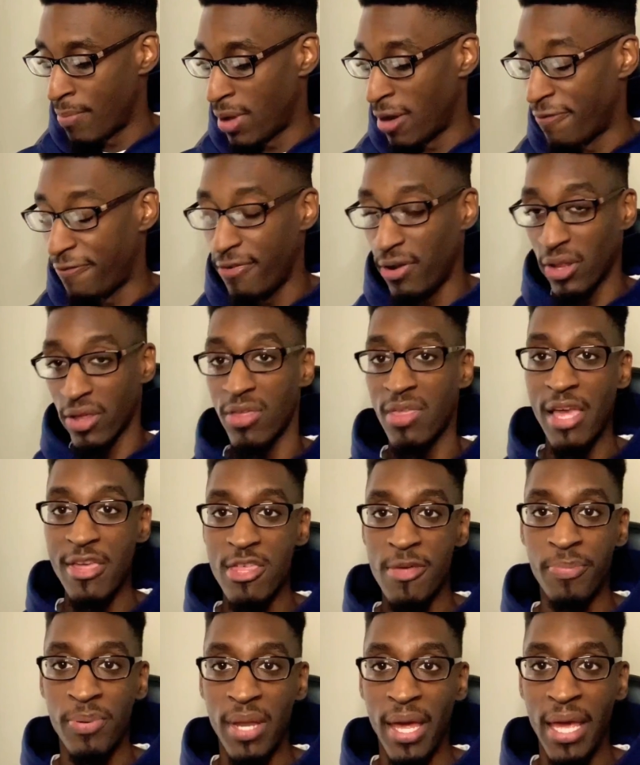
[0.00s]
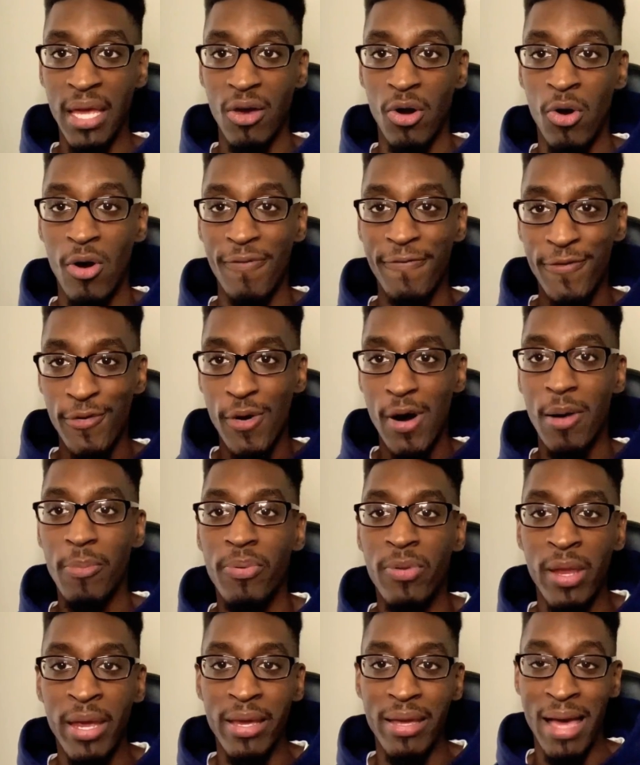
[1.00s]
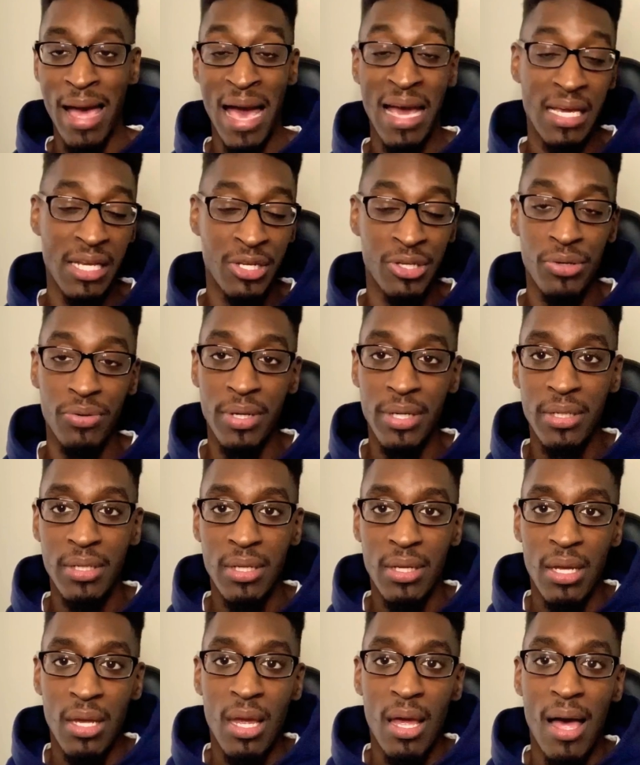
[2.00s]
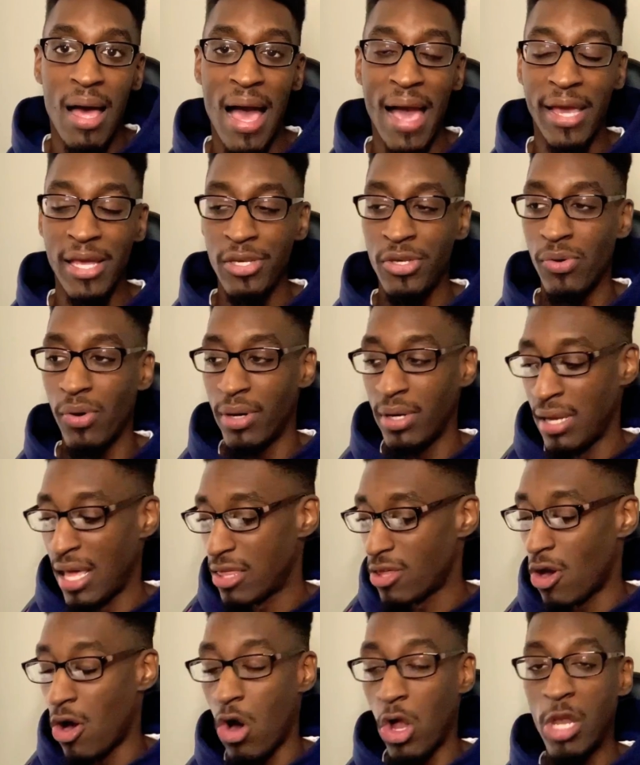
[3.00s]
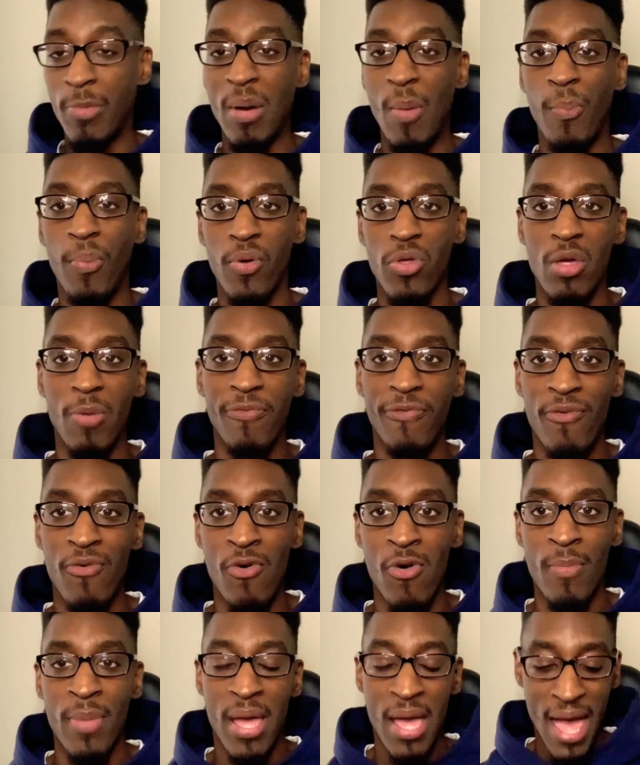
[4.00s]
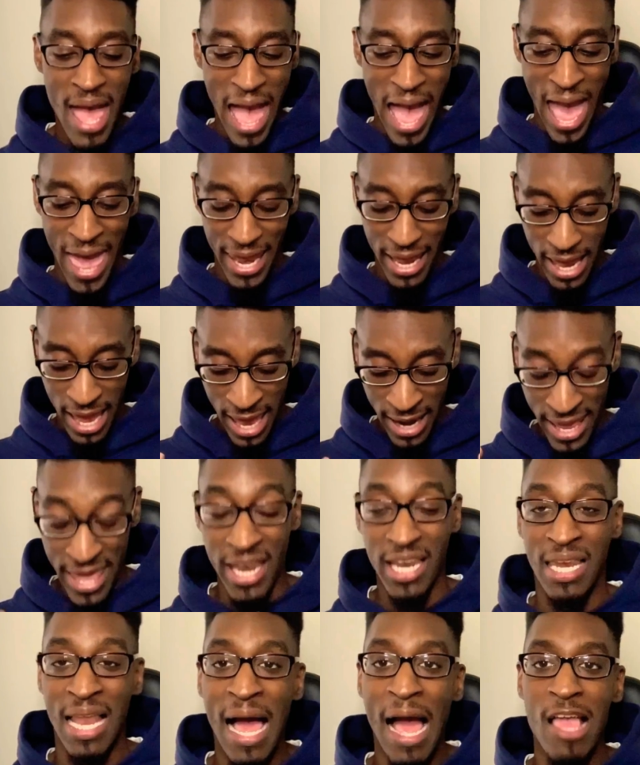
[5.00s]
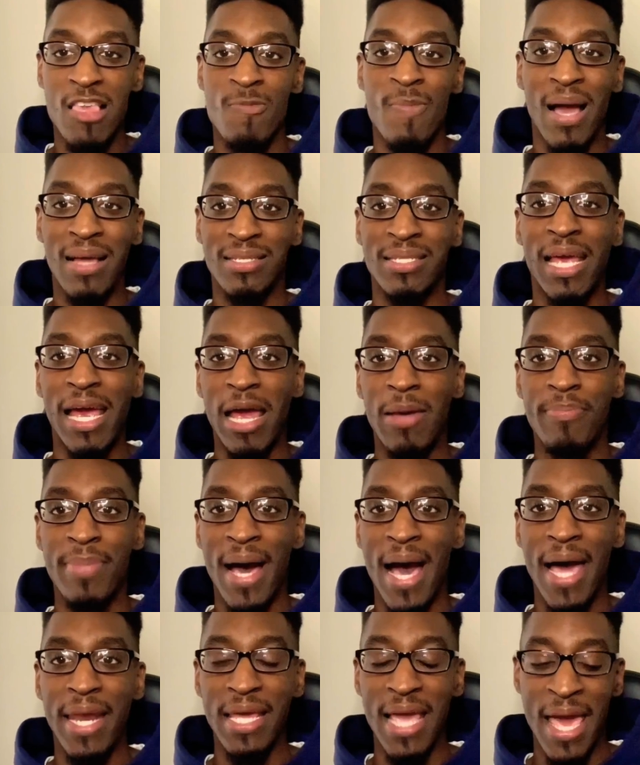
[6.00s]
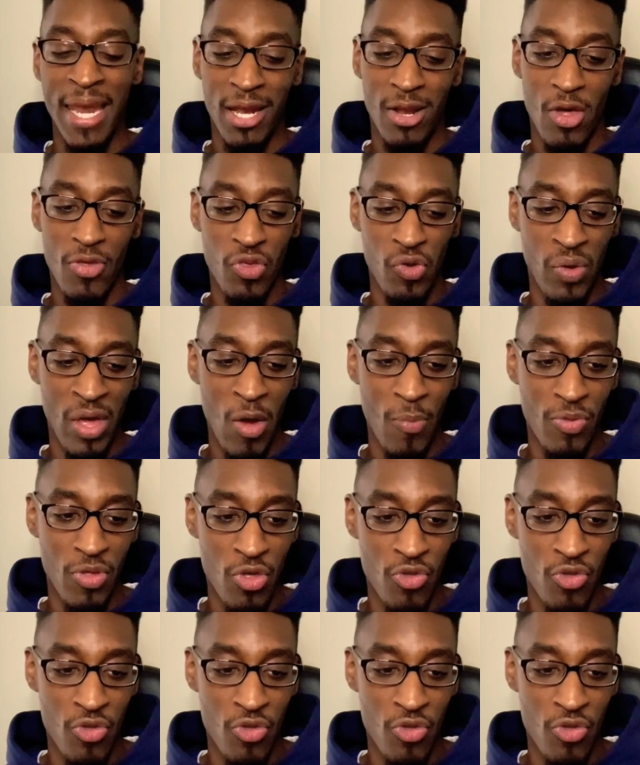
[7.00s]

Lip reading: full extension plank or a forearm plank. I can do it. I can do it. That's all in my push-up form. And it aligns my entire body, and it also helps to